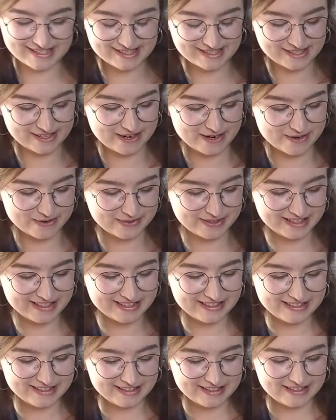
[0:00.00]
So
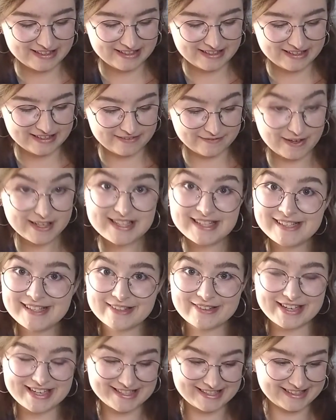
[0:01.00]
that's
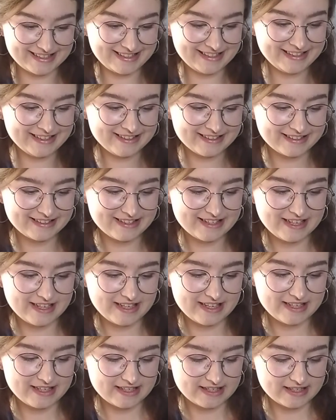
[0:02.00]
interesting.
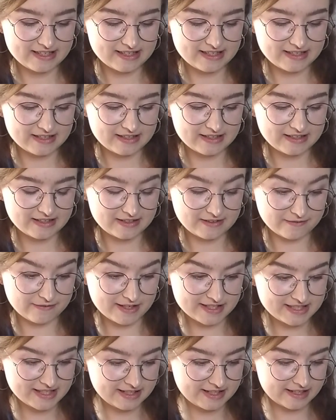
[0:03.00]

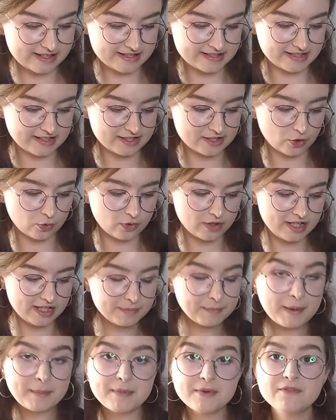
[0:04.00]
That's interesting. So
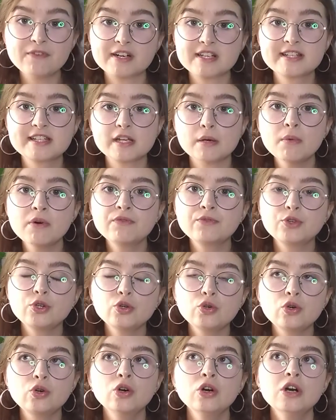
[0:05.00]
it may be that some of
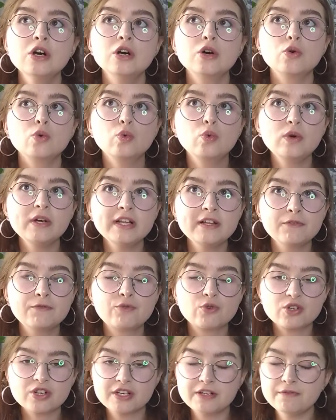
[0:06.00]
you will
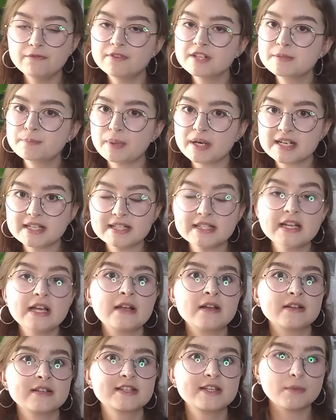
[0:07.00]
forgive this person
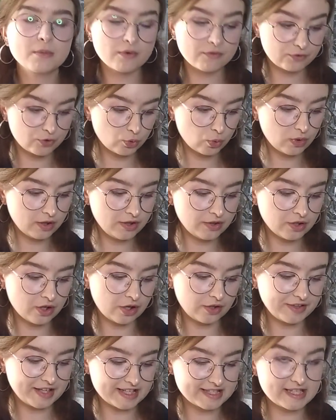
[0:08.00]
and some of you will
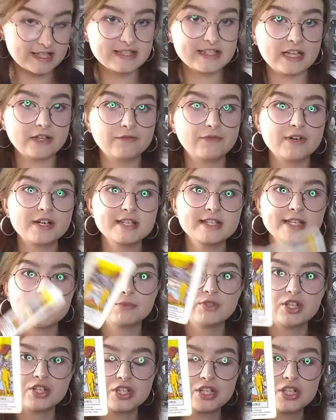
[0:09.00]
not. As I said, there's
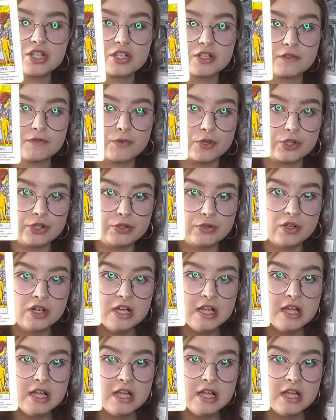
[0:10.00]
some decision for you.